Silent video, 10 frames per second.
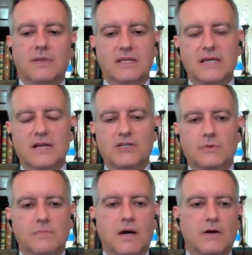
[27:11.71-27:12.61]
But this
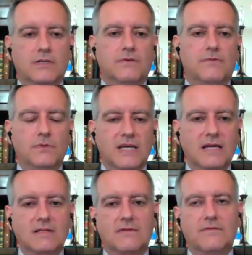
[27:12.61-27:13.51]
actually was passed a few
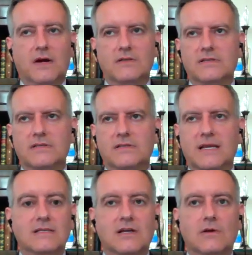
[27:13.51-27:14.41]
days in advance.
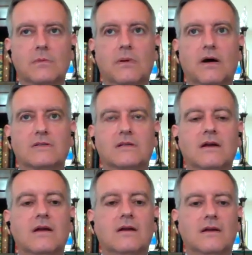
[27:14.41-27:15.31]
This is going to be
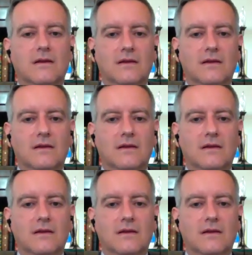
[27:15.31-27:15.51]
passed,